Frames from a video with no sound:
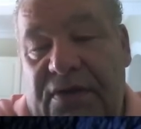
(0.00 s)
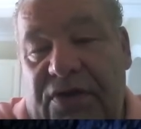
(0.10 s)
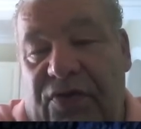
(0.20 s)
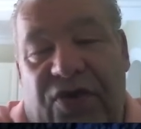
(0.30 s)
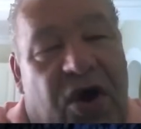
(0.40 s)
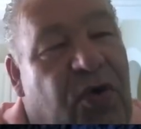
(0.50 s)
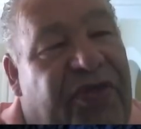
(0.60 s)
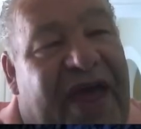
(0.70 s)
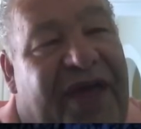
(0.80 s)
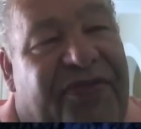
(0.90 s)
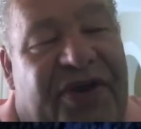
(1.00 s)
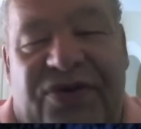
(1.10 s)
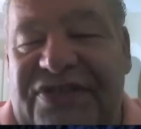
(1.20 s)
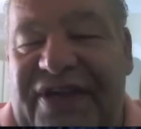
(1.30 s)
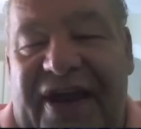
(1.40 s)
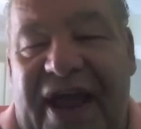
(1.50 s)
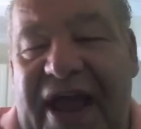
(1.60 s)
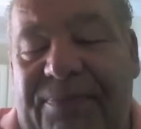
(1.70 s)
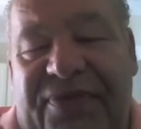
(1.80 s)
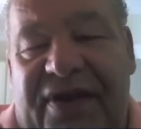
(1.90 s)
you know that there is an
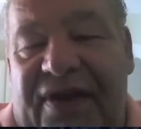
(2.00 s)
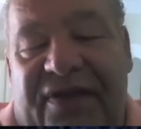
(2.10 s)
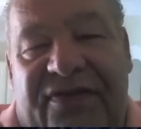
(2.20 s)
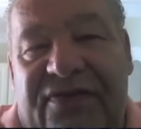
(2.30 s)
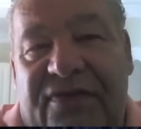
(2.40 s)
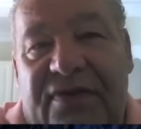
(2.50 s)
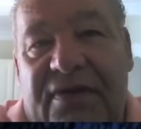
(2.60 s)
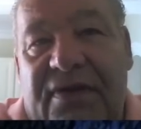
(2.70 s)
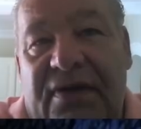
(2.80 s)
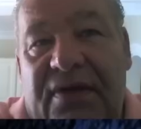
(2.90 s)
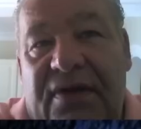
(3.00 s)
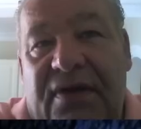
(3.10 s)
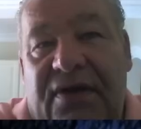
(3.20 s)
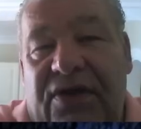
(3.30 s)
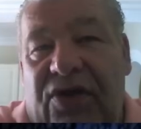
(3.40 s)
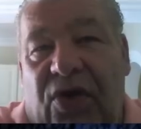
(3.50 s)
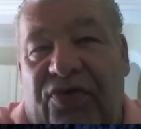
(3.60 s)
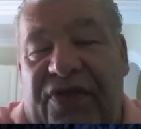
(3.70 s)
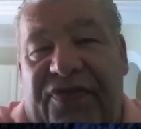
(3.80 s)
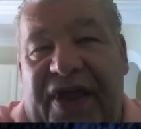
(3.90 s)
emptiness you
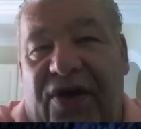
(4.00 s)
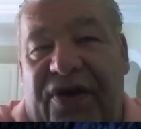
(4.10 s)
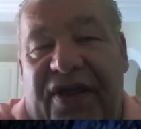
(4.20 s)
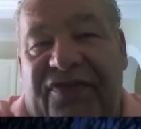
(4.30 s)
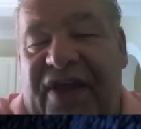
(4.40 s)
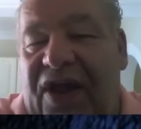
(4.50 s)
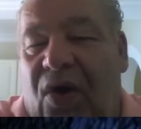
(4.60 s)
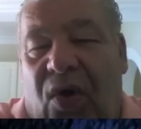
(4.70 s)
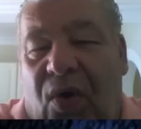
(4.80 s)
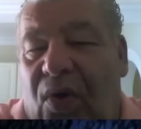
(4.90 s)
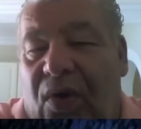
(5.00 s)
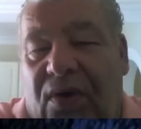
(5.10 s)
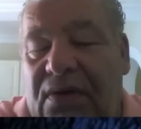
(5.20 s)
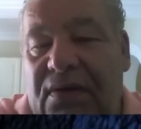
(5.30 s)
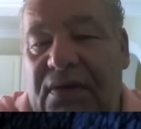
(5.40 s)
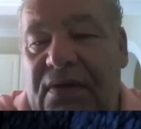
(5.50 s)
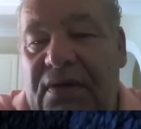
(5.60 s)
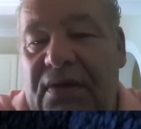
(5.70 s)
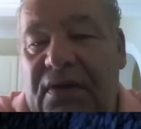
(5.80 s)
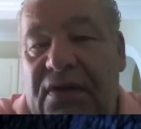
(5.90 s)
know that there is a hole
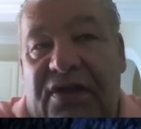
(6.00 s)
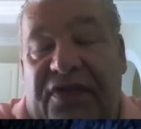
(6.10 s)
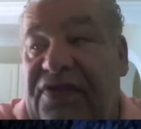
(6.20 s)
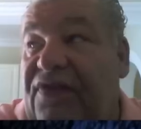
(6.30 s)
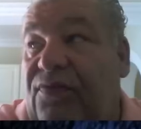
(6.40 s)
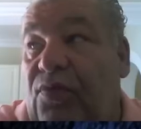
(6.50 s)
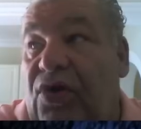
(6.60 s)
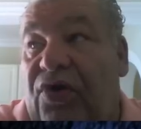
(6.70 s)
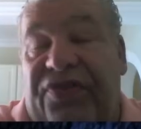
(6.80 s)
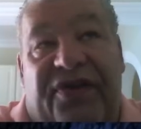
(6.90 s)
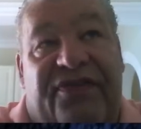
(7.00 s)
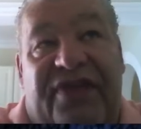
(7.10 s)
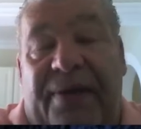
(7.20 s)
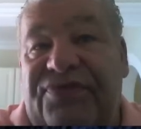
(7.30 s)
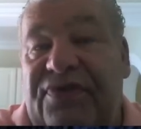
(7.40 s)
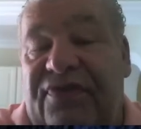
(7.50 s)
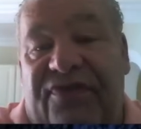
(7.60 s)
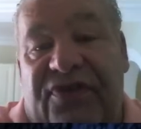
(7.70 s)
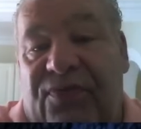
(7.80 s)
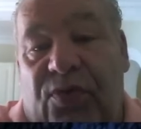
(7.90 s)
that this world, the deceptions
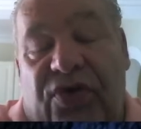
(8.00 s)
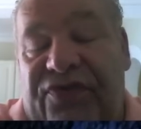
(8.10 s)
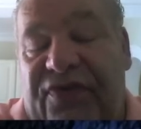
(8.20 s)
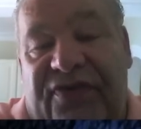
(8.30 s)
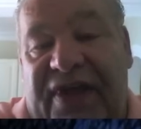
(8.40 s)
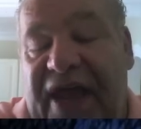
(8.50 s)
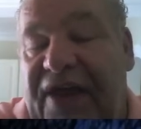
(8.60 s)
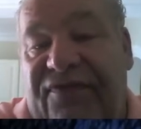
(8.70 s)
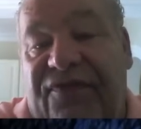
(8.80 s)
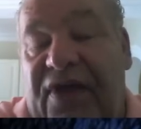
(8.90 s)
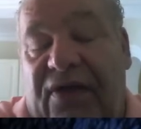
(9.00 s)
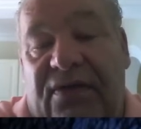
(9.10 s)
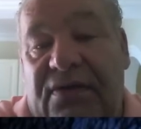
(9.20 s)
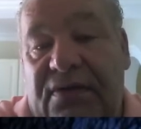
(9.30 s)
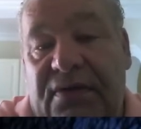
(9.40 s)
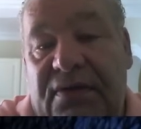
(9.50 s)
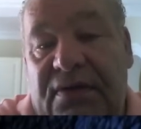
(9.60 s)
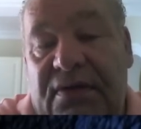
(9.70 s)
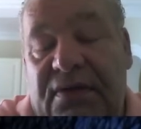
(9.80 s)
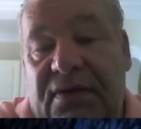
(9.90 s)
of this world, just can't
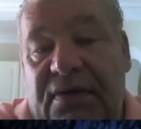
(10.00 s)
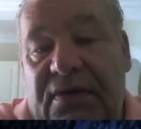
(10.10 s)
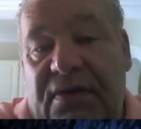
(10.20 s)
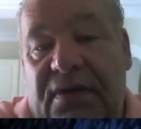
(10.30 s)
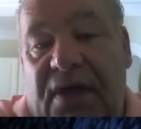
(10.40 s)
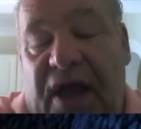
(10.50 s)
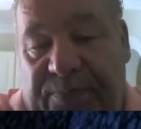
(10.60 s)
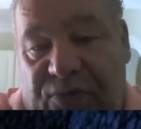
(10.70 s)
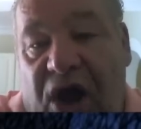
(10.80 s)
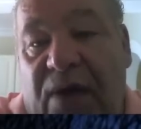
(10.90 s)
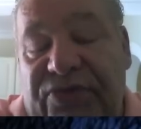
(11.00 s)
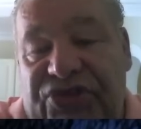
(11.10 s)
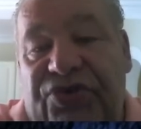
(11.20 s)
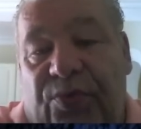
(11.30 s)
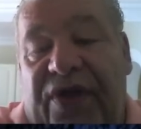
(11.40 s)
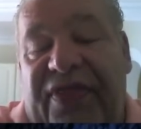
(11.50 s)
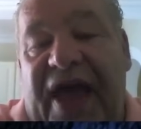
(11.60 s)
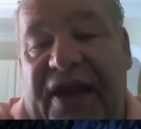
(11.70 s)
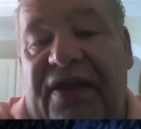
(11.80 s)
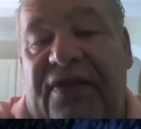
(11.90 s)
fill. I promise you, what
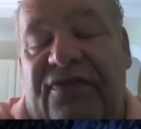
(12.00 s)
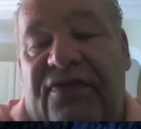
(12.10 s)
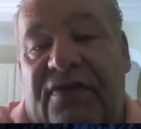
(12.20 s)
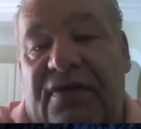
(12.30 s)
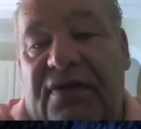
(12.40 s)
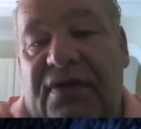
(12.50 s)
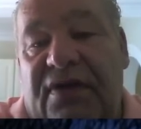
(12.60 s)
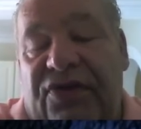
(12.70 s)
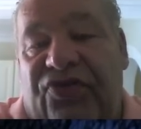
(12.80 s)
that is, is